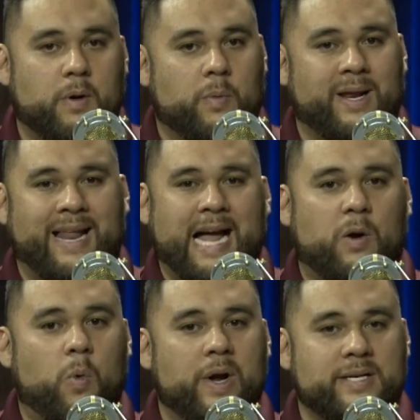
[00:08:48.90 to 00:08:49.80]
but we
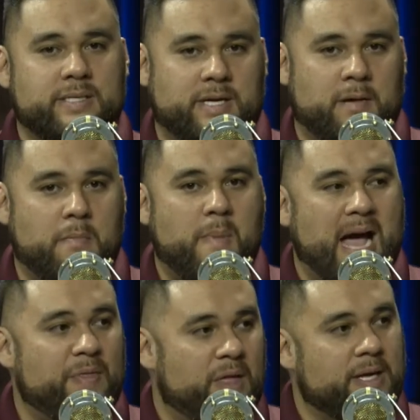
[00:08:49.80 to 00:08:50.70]
lack wisdom,
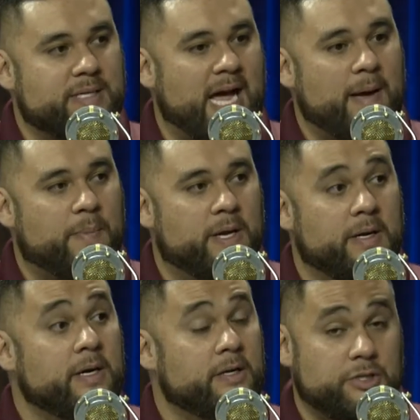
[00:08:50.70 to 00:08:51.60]
bad things
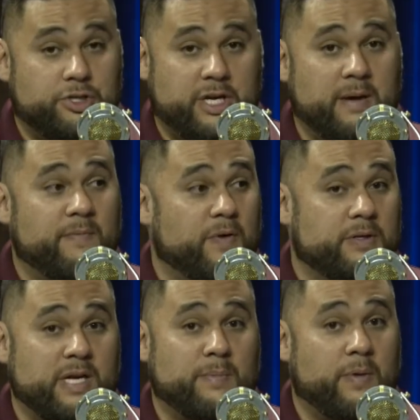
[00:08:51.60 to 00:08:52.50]
happen. GM, for
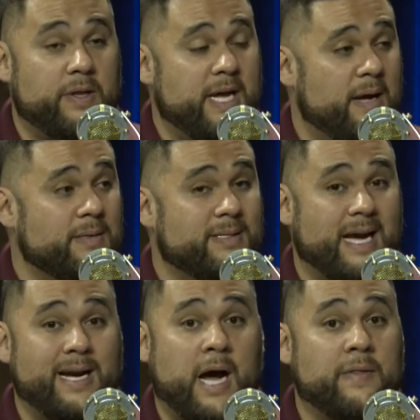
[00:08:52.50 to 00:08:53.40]
example, on the
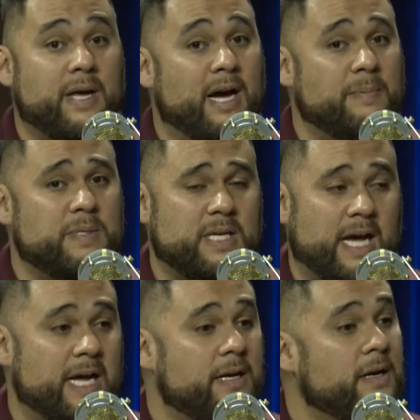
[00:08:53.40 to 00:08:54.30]
downside. On the
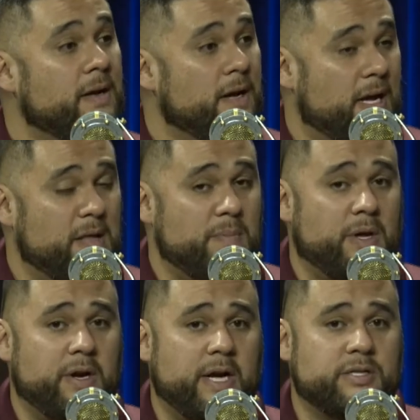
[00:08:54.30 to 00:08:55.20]
upside, in the
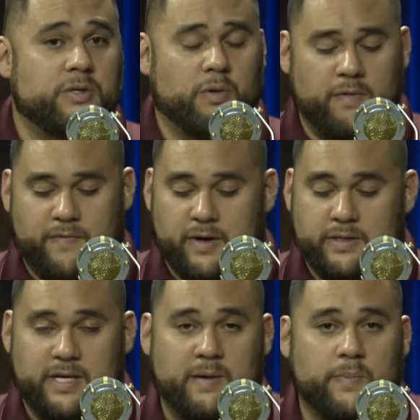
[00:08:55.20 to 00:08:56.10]
Millionaire Next Door, for
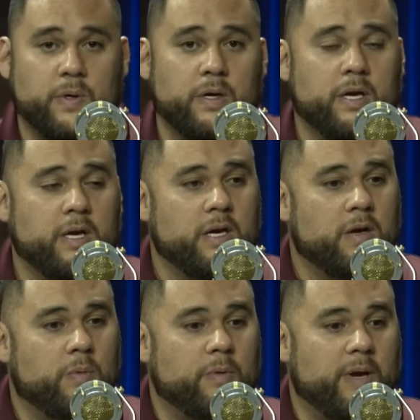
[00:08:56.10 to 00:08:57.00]
example,
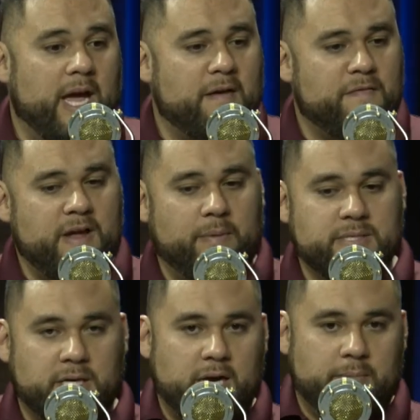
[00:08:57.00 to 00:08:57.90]
when we have
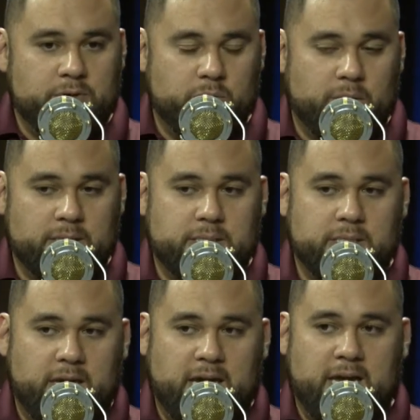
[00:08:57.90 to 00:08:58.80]
families that come to
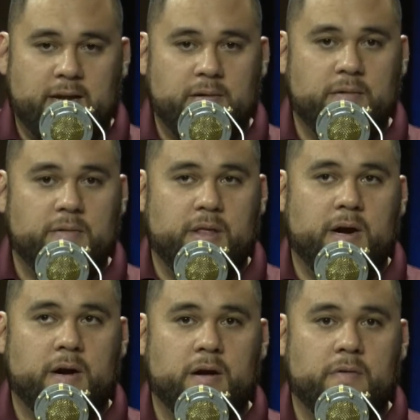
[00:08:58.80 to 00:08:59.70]
us and
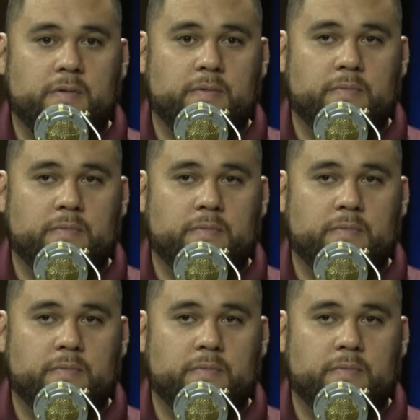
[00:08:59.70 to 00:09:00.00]
they've